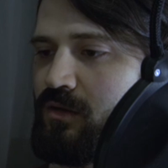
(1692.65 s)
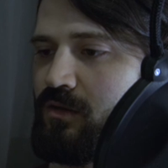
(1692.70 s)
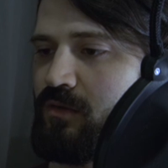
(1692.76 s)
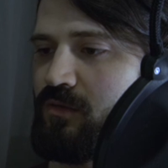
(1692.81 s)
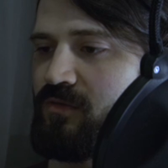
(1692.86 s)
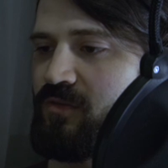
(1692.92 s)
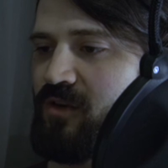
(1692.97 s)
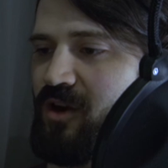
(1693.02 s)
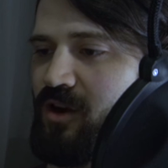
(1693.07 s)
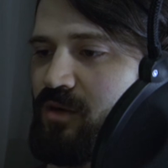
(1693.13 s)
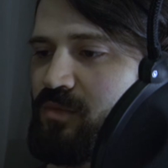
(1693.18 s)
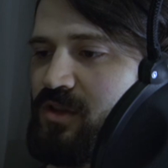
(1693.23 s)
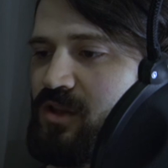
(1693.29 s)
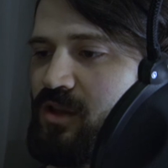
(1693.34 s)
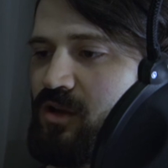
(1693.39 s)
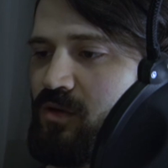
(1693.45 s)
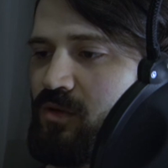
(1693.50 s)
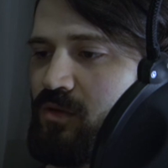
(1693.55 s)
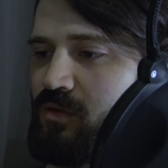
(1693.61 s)
Far
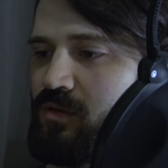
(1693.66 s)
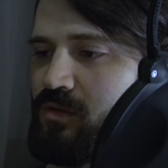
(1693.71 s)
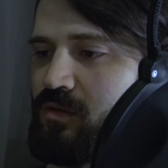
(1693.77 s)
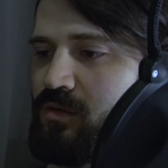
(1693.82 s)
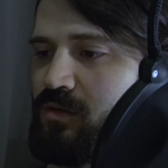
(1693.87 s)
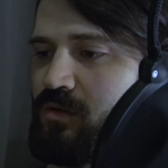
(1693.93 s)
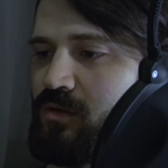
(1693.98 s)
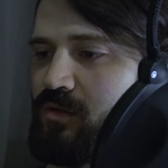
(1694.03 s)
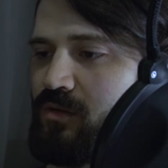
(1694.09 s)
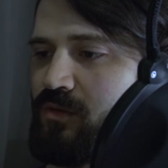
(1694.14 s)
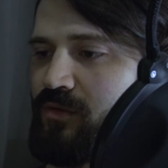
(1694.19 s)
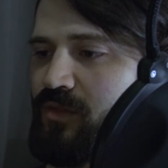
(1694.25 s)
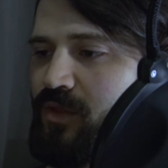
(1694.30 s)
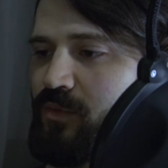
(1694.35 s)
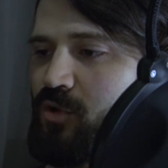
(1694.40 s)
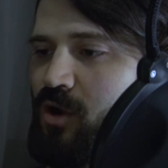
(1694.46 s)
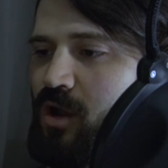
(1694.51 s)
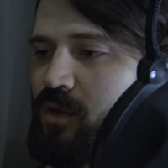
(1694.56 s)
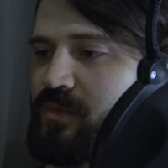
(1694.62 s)
below, the
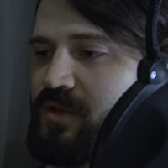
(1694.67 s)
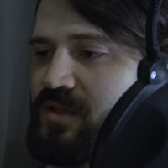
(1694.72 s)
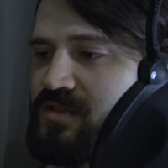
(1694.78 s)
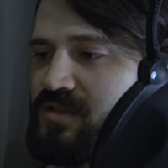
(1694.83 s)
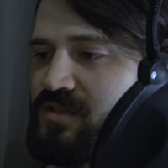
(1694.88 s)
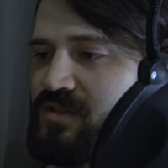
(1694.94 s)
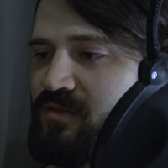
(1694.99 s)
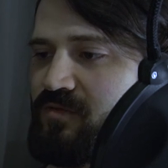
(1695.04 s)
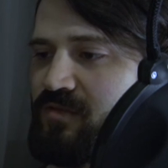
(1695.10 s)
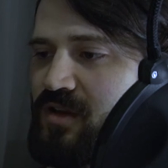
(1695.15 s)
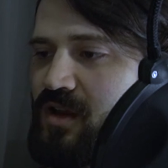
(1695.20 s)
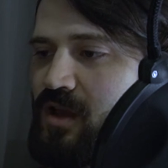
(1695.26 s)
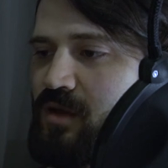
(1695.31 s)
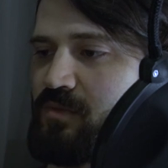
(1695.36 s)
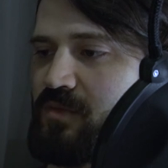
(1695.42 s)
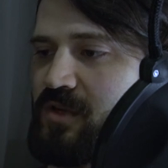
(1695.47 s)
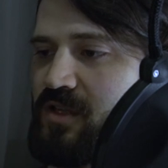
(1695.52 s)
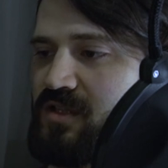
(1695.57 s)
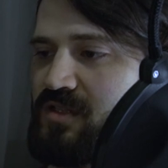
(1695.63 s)
promise of
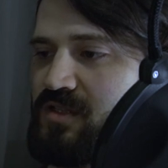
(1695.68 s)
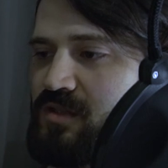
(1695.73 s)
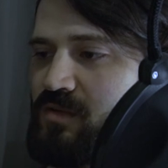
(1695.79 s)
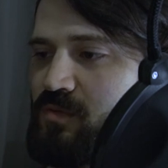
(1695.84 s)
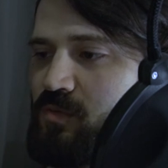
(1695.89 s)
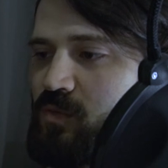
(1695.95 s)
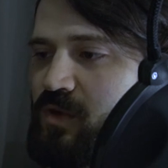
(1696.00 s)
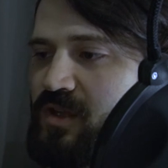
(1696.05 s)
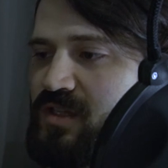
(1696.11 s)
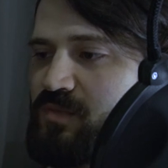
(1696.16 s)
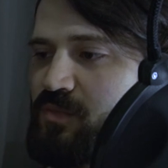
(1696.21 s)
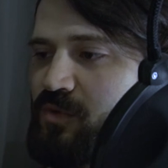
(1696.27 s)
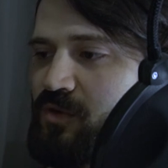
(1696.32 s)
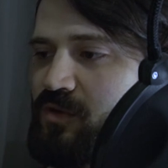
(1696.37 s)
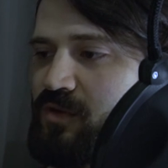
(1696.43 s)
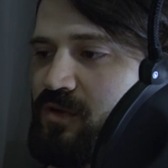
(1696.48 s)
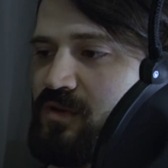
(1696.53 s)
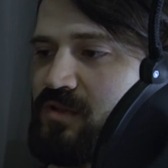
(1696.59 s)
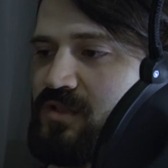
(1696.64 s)
numbness
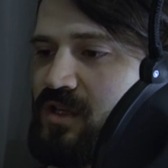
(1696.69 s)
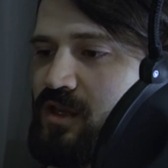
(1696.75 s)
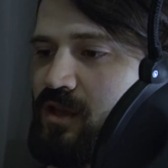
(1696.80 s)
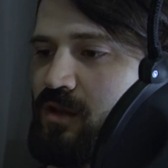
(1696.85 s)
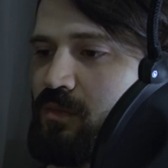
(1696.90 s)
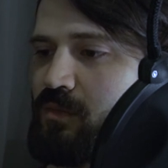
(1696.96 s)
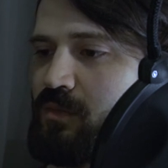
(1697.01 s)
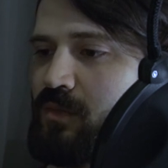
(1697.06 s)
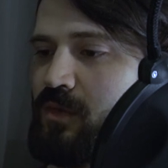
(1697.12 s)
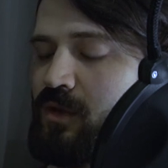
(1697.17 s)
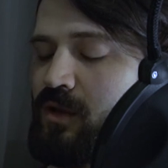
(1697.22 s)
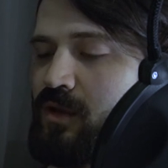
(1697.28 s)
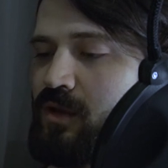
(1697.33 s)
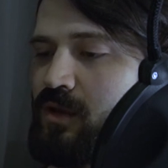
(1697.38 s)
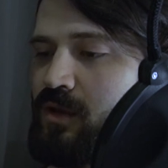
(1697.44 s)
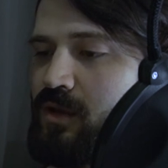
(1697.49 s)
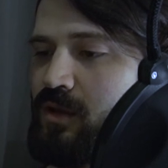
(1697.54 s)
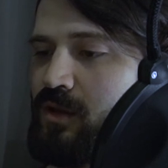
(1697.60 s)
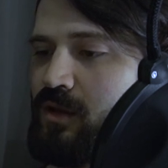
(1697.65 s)
whispered to him,
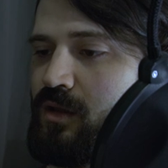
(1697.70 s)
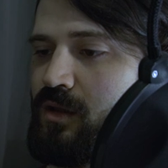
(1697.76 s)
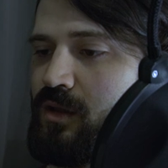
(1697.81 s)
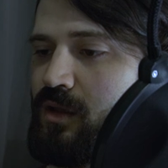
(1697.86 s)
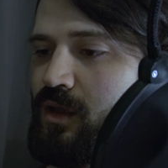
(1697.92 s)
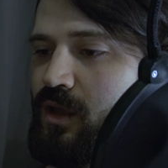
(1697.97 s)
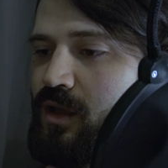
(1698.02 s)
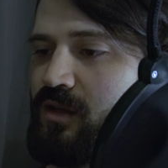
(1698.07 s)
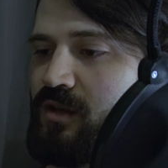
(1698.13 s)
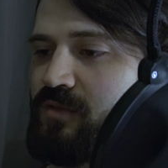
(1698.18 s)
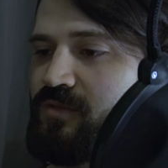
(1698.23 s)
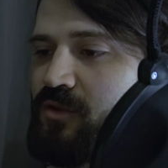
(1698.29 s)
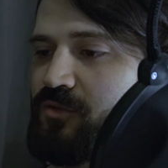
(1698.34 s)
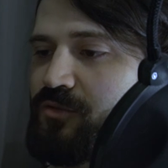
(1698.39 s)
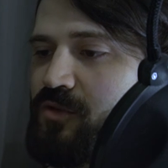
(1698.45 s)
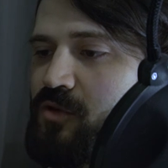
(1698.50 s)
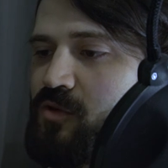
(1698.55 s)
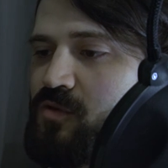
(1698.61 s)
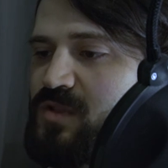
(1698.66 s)
and he
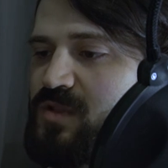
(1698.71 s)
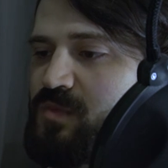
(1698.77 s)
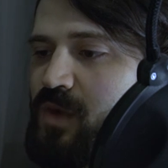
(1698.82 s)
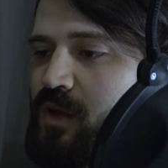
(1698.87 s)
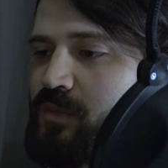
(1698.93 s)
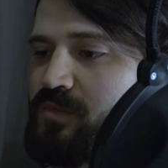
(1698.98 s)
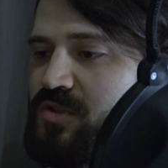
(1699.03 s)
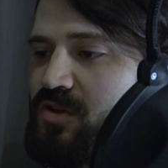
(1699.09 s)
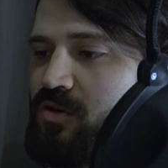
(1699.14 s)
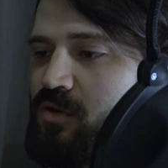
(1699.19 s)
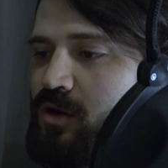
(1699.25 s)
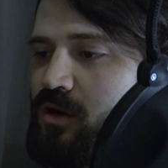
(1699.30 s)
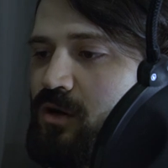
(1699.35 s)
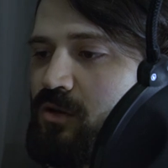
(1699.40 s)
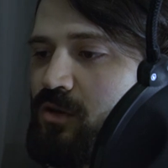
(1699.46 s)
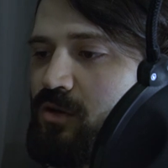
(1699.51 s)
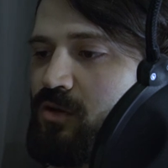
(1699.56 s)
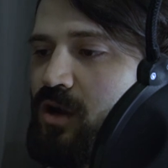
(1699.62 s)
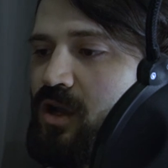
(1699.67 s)
felt goosebumps crawl
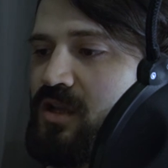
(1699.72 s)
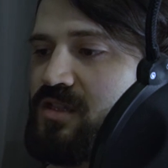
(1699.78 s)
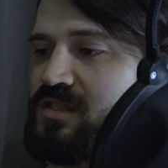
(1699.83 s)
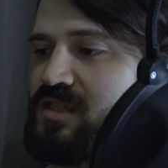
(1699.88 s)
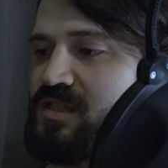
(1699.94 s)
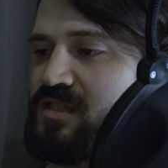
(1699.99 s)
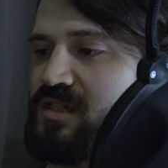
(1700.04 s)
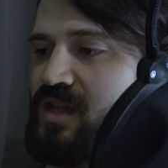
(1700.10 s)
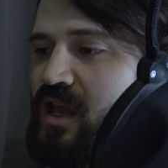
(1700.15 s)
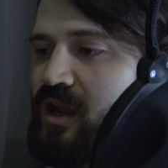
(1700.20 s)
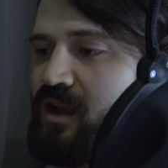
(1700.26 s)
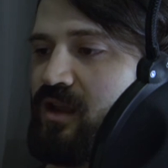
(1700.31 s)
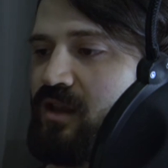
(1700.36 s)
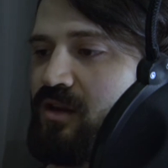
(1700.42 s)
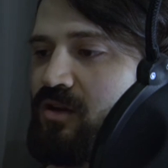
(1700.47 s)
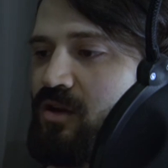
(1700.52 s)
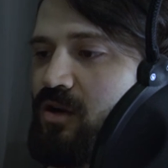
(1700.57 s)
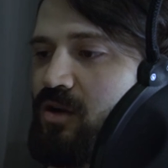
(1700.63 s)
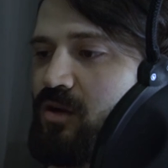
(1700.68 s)
across his neck
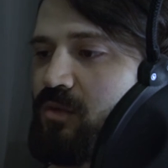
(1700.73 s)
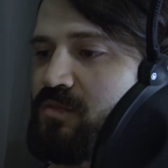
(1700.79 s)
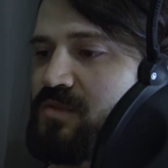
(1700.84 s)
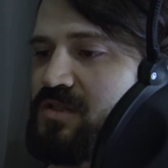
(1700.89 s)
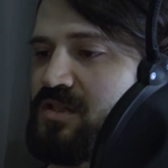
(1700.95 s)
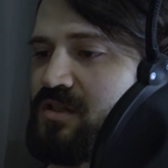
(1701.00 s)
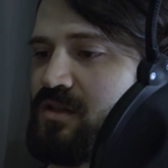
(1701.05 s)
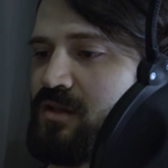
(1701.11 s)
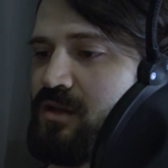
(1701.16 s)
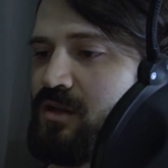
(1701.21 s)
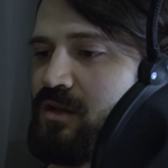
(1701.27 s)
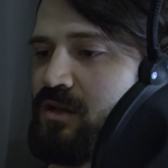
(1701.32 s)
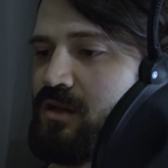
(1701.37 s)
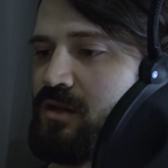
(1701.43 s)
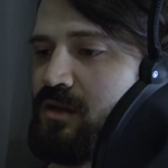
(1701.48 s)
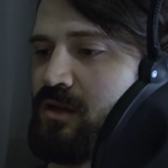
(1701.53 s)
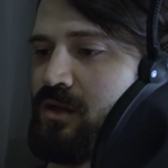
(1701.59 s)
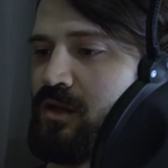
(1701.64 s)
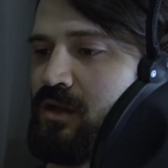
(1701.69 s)
and arms.
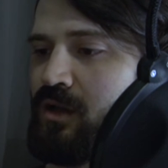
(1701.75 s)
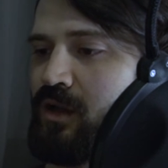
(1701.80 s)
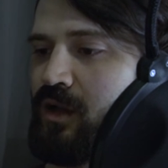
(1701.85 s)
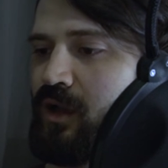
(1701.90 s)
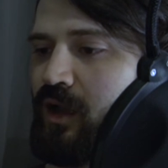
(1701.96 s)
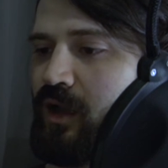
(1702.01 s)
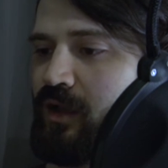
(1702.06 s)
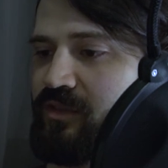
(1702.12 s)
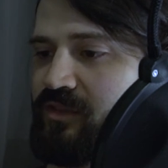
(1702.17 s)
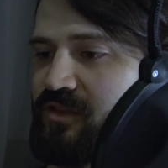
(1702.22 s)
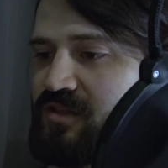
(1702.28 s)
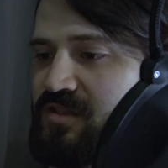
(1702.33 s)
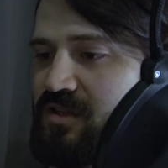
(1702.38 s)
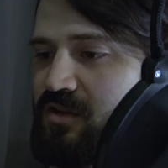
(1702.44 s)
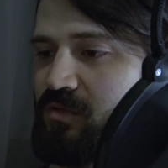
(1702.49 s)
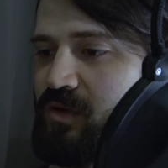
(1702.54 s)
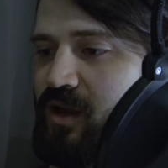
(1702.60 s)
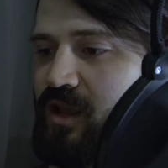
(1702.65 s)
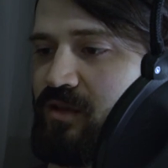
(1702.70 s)
Hath's
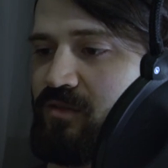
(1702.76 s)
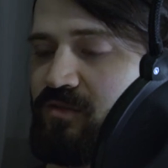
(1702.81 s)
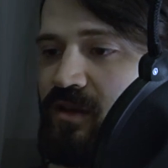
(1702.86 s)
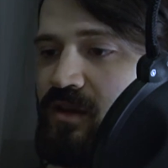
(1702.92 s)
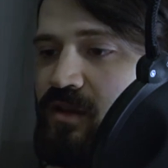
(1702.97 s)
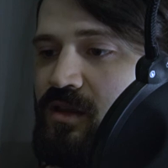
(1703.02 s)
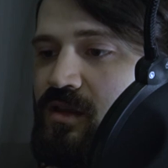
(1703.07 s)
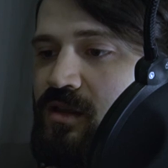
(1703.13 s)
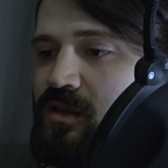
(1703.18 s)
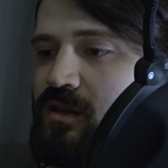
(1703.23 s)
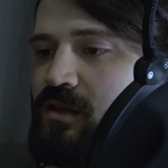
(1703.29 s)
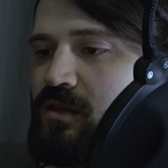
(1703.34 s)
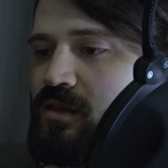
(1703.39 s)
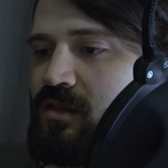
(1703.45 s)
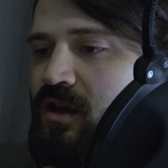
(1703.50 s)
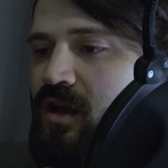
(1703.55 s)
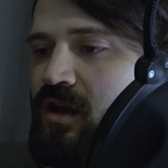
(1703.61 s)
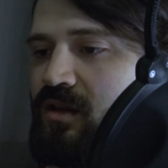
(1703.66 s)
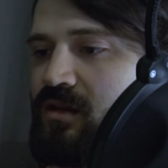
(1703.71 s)
grave, he
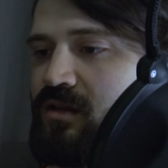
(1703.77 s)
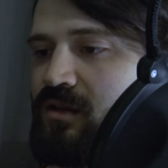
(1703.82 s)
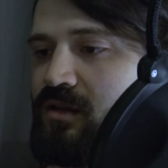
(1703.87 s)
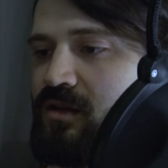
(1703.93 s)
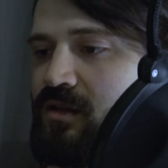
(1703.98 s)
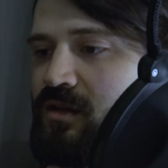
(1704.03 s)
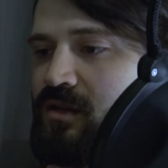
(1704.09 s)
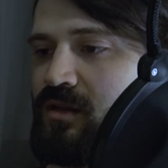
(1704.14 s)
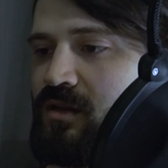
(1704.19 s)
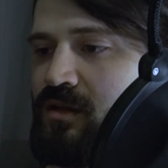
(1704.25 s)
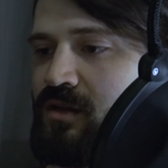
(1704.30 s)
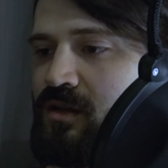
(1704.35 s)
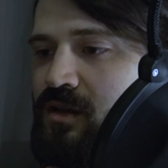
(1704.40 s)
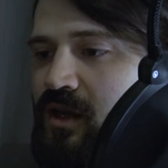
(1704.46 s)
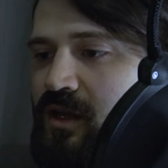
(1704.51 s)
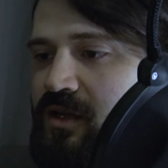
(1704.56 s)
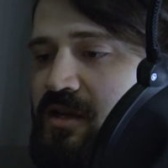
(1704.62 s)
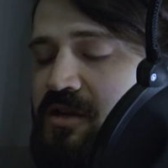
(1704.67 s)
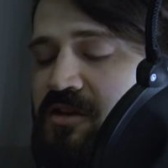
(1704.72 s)
thought.
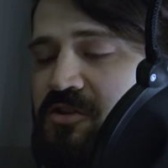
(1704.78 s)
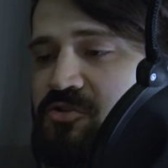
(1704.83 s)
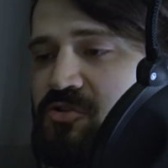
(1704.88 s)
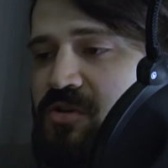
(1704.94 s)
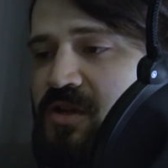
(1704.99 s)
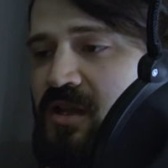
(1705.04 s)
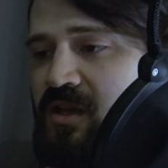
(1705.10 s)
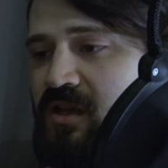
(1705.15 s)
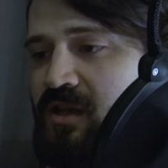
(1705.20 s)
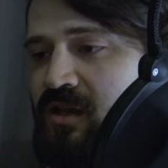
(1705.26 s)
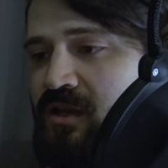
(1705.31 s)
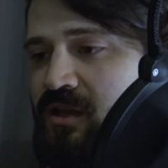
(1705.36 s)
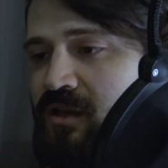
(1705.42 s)
I need a drink.